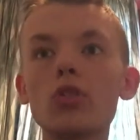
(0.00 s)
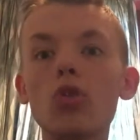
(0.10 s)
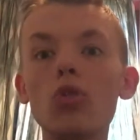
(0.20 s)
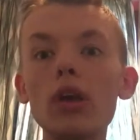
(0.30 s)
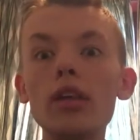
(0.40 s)

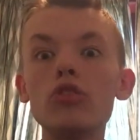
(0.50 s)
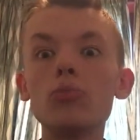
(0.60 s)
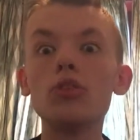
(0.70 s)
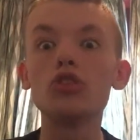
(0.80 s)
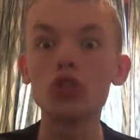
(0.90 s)
go into
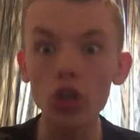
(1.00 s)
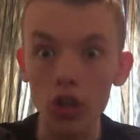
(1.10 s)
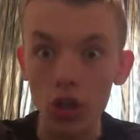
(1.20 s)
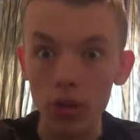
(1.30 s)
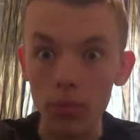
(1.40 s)

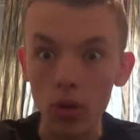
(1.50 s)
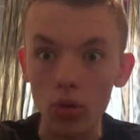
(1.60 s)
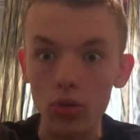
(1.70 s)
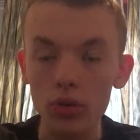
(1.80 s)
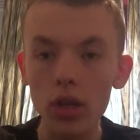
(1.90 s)
berserker
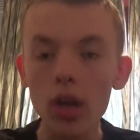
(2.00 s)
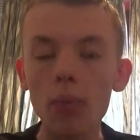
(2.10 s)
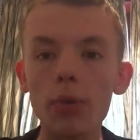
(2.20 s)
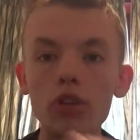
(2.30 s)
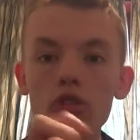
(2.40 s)
mode,
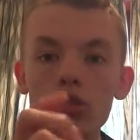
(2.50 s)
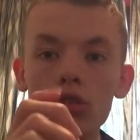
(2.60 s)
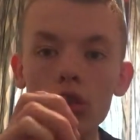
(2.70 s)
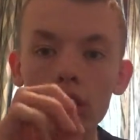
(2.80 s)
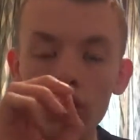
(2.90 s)

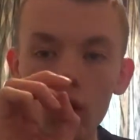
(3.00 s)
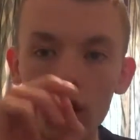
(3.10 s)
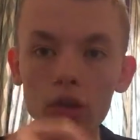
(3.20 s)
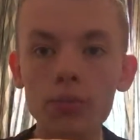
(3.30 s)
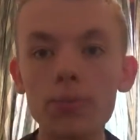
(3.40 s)
but you
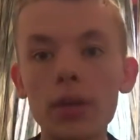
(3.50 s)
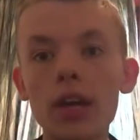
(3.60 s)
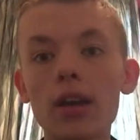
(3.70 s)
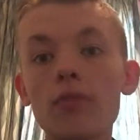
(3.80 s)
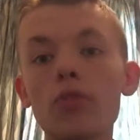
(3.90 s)
gotta be
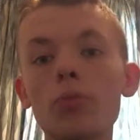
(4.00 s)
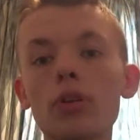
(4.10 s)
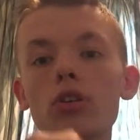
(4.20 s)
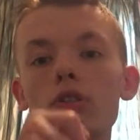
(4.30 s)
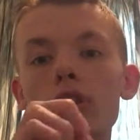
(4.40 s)
careful
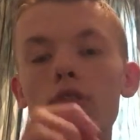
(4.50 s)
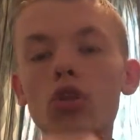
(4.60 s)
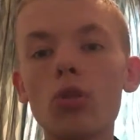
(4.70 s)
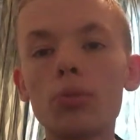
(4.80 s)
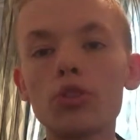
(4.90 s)
because if
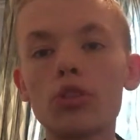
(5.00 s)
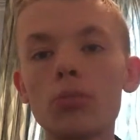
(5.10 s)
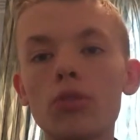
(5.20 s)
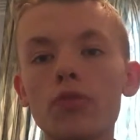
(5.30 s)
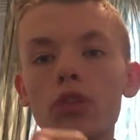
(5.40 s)
you're on
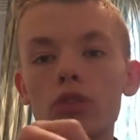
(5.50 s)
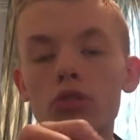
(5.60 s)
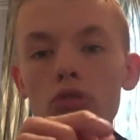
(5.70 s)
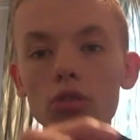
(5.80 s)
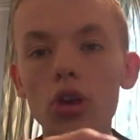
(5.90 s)
berserker mode for
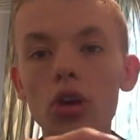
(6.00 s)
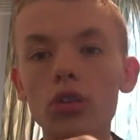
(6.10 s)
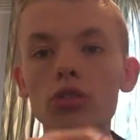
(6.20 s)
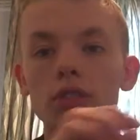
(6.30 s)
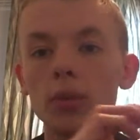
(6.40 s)
too
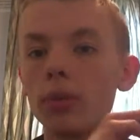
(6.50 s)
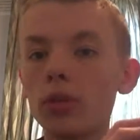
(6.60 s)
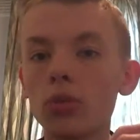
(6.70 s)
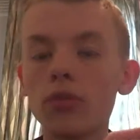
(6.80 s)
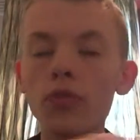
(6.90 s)
long, the
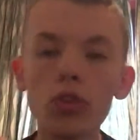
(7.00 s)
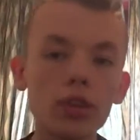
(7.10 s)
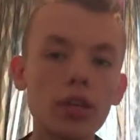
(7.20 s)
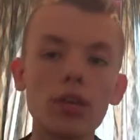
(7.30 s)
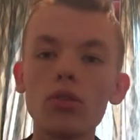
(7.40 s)
symbiote will
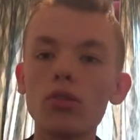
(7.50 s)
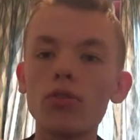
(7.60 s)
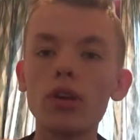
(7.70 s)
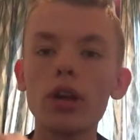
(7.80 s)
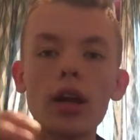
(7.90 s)
fully take
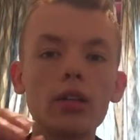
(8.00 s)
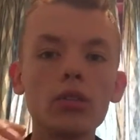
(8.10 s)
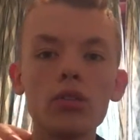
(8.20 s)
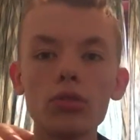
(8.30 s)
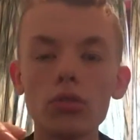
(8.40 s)
over
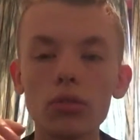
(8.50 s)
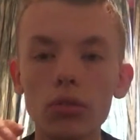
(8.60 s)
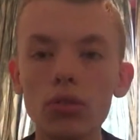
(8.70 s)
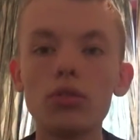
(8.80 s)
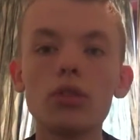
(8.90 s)
and you'll
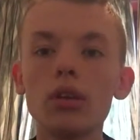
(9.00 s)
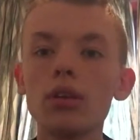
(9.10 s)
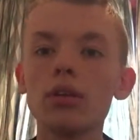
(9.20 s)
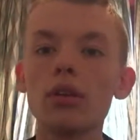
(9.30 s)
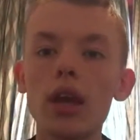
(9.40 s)
lose
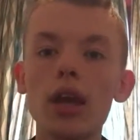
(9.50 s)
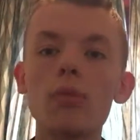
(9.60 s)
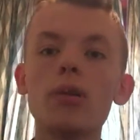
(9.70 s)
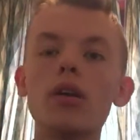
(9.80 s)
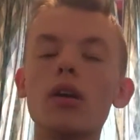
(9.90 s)
the
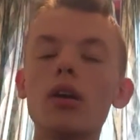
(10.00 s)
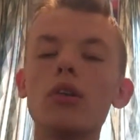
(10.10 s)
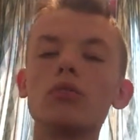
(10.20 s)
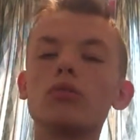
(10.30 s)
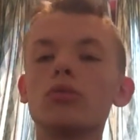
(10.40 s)
game.
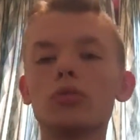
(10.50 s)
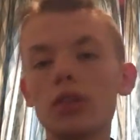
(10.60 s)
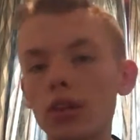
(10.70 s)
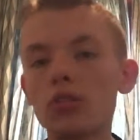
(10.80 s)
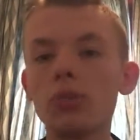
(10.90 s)
So
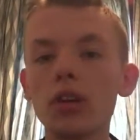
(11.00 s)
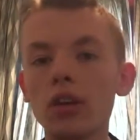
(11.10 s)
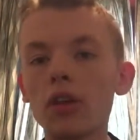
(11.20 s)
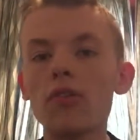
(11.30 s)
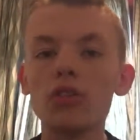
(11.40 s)
technically
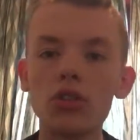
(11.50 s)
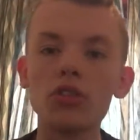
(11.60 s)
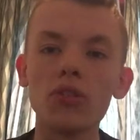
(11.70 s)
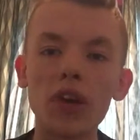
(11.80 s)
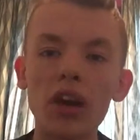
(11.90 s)
speaking, if you turn
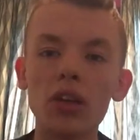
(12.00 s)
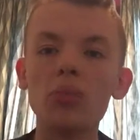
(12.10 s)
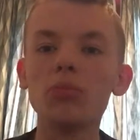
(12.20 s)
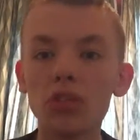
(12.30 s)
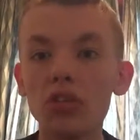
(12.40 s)
into
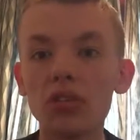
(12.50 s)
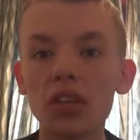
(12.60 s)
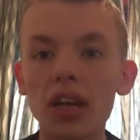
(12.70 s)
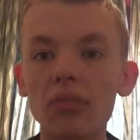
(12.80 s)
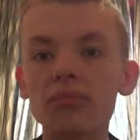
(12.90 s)
Venom, you lose the
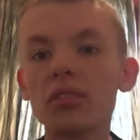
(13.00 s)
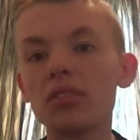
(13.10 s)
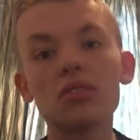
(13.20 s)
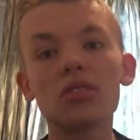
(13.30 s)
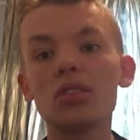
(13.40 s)
game.
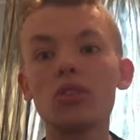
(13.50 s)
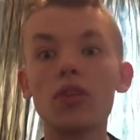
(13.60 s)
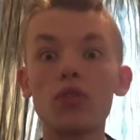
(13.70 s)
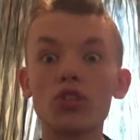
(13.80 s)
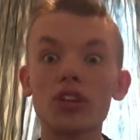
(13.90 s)
So
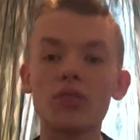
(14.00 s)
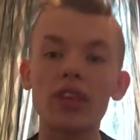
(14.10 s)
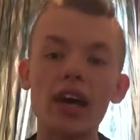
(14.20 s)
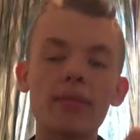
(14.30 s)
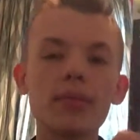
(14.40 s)
unfortunate for
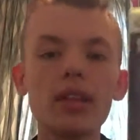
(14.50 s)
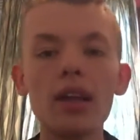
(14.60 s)
that.